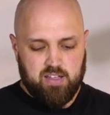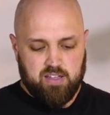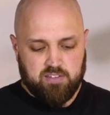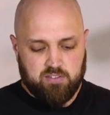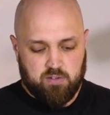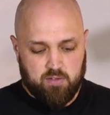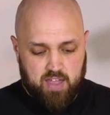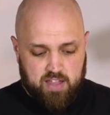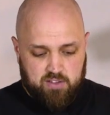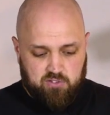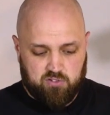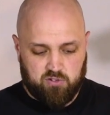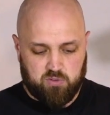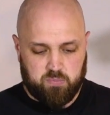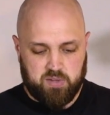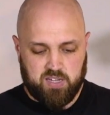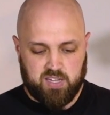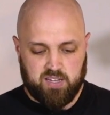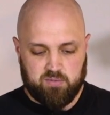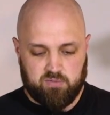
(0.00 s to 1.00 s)
so that should
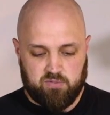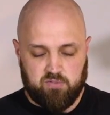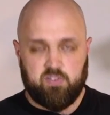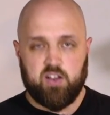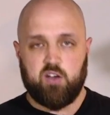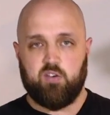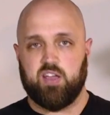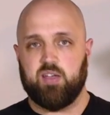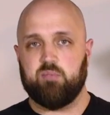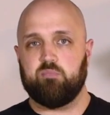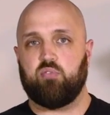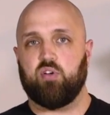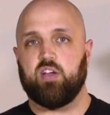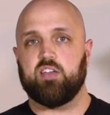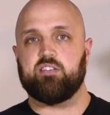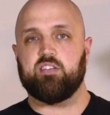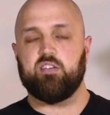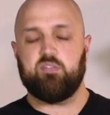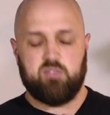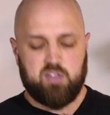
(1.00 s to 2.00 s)
be very
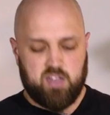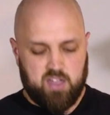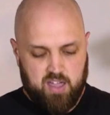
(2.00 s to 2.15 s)
impressive.